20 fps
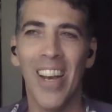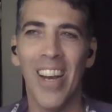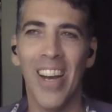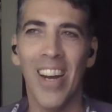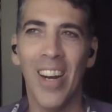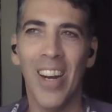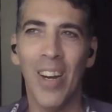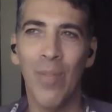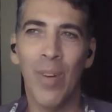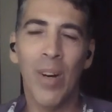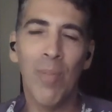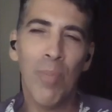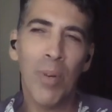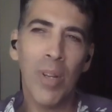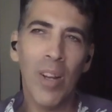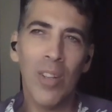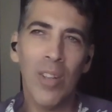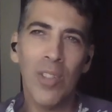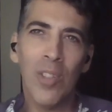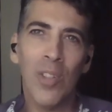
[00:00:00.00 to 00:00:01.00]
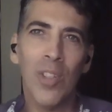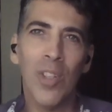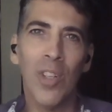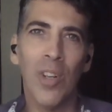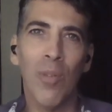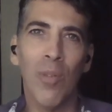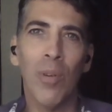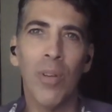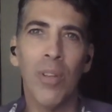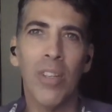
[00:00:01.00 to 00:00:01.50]
But also, you
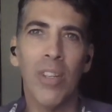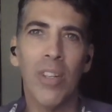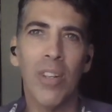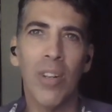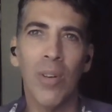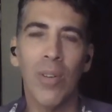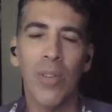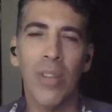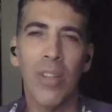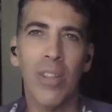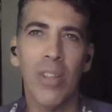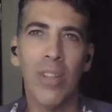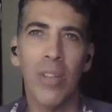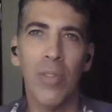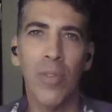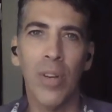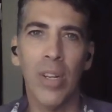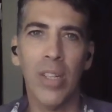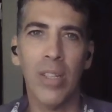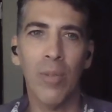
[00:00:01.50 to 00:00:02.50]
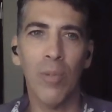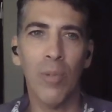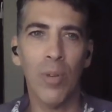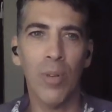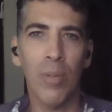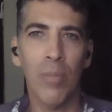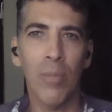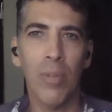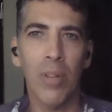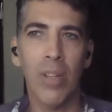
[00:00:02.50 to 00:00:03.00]
know, the fact that we're in
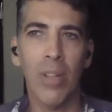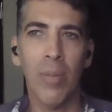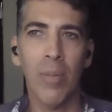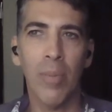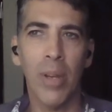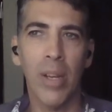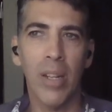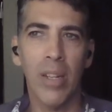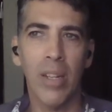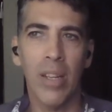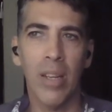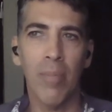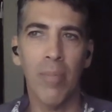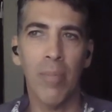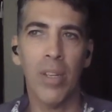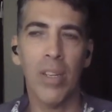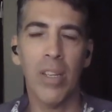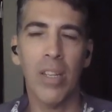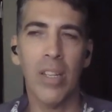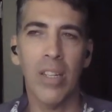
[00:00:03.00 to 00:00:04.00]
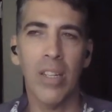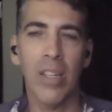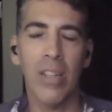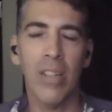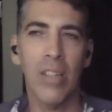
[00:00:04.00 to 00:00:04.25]
the middle of the pandemic, and